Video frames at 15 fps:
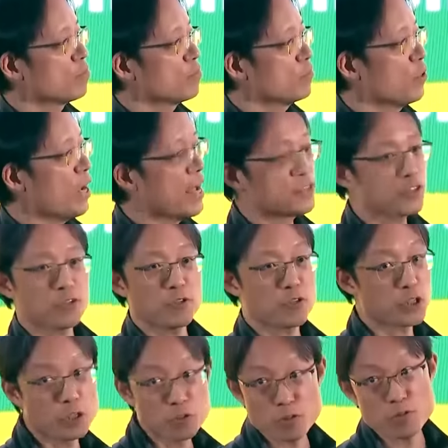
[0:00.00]
You ask your
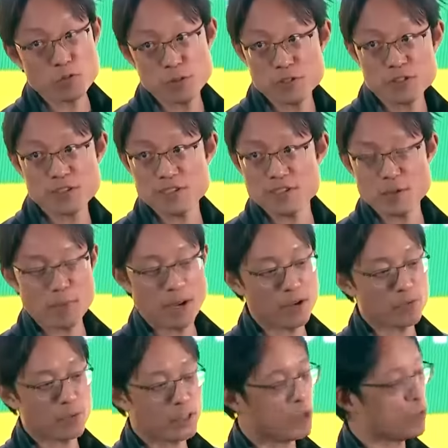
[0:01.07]
children, for instance,
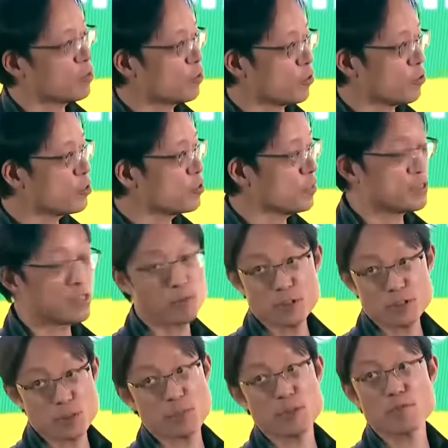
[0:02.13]
about what they want for Christmas, they
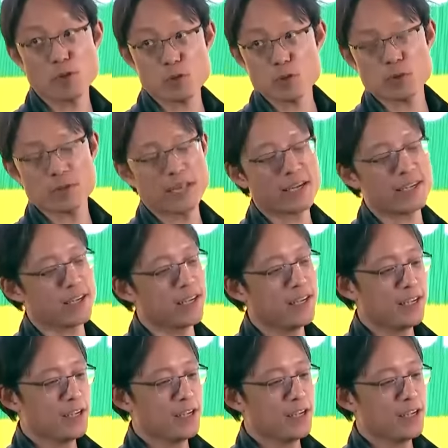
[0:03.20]
want something virtual, likely.